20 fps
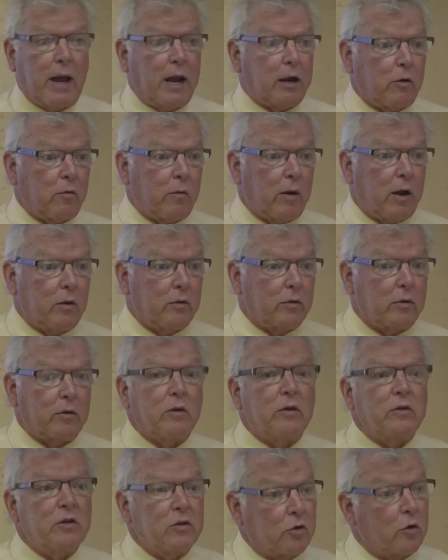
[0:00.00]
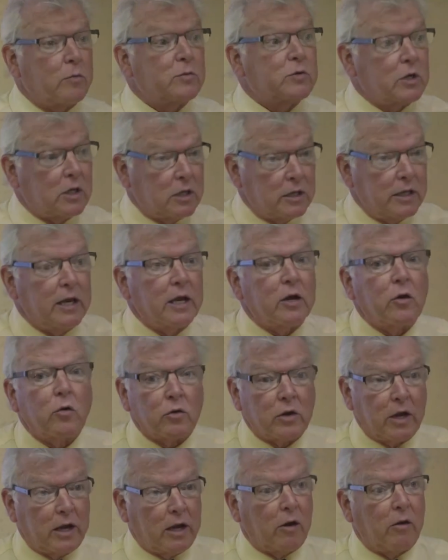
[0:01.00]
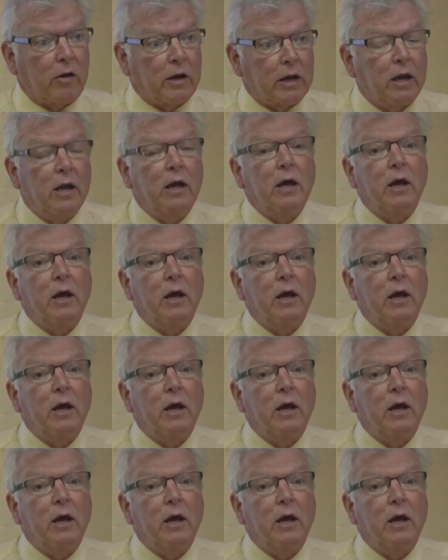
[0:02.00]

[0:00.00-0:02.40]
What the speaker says: background in terms of clinic or caring